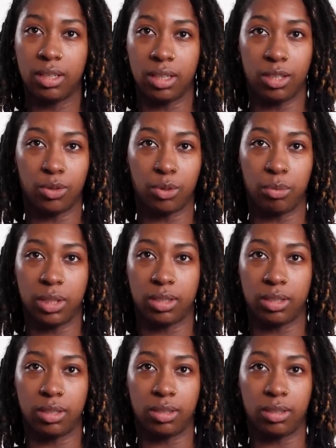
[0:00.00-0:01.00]
either
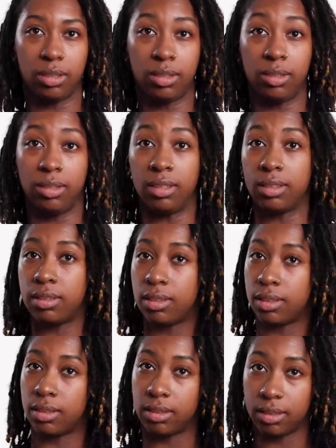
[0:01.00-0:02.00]
being
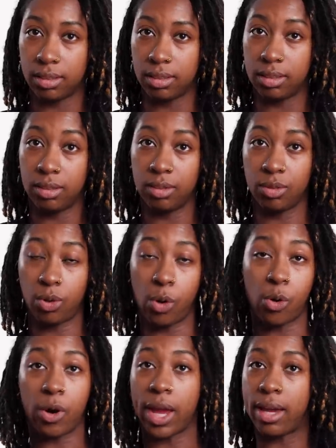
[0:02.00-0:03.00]
distant
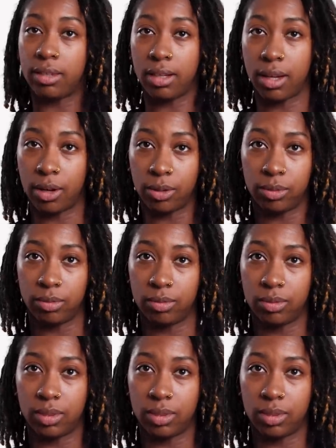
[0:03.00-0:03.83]
or acting out,